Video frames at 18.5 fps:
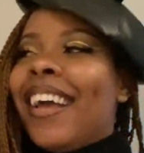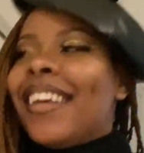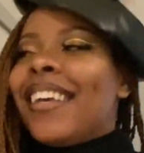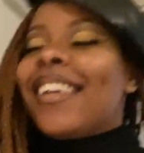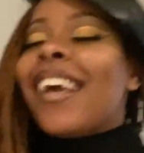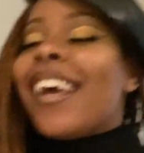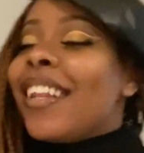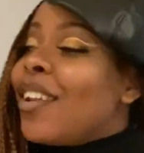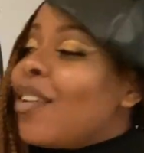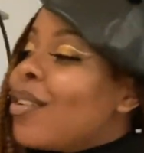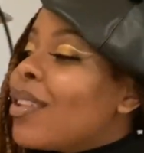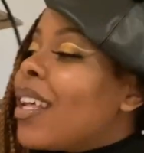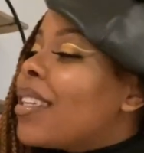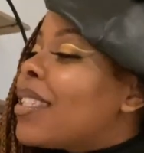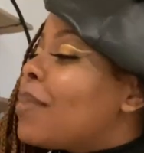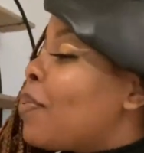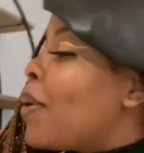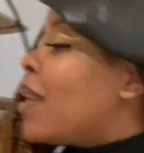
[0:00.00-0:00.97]
Yeah, no,
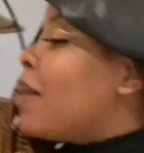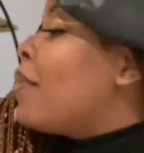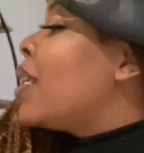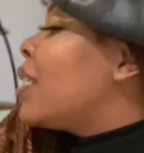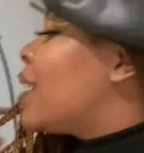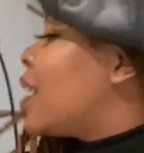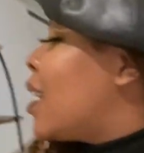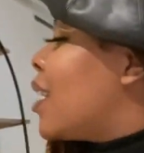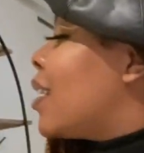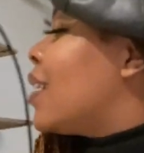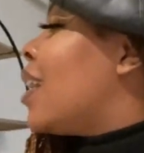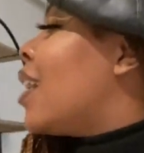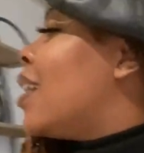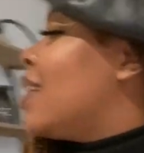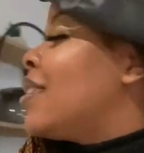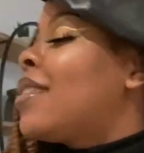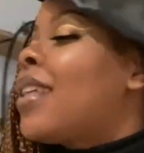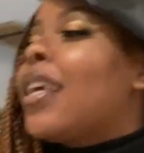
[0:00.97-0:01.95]
that's pretty much it,
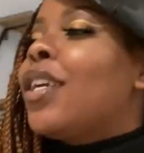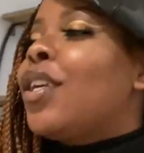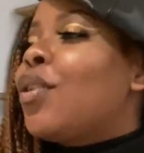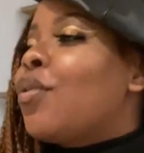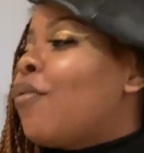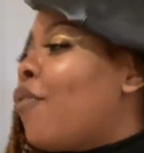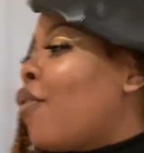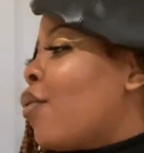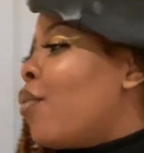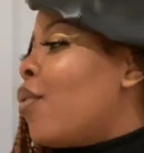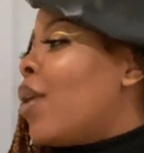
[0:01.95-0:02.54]
guys. Thank you for